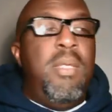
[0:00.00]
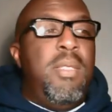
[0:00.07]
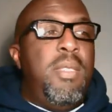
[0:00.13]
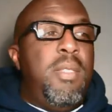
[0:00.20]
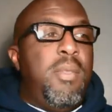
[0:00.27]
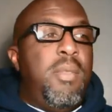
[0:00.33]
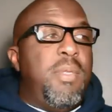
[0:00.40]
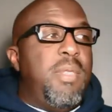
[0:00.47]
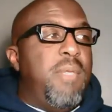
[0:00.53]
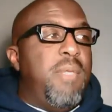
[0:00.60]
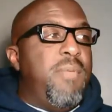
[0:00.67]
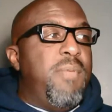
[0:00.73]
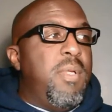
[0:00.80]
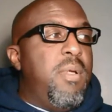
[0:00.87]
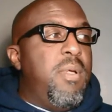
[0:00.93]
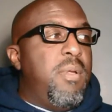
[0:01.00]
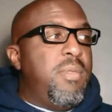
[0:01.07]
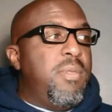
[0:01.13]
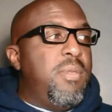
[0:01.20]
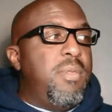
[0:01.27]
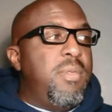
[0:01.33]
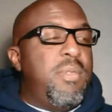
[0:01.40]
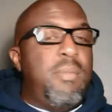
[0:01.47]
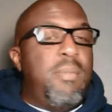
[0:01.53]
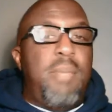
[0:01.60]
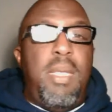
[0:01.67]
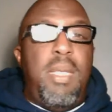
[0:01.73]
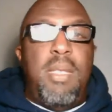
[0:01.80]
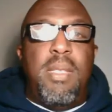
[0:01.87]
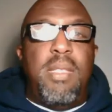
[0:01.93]
You know, in different cultures,
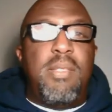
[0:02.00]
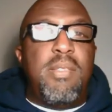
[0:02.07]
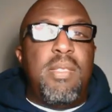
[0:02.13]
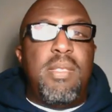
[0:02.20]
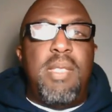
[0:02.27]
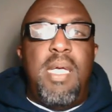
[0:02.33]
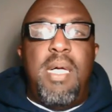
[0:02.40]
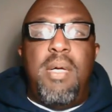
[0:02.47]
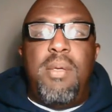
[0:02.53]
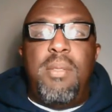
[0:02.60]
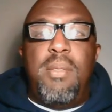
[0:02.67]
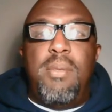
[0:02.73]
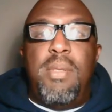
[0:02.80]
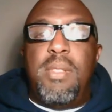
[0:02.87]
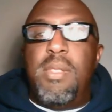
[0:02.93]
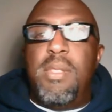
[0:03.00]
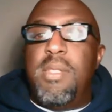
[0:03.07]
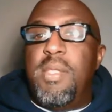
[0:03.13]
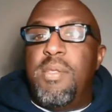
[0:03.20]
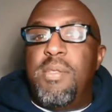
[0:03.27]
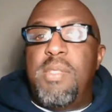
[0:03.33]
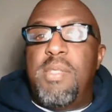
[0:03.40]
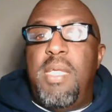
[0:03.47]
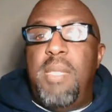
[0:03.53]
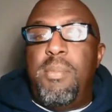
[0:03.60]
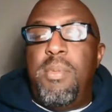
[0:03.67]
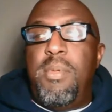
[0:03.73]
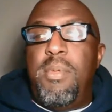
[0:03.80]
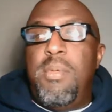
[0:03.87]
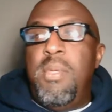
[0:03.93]
man, they sit down at the dinner
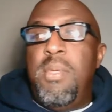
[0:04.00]
table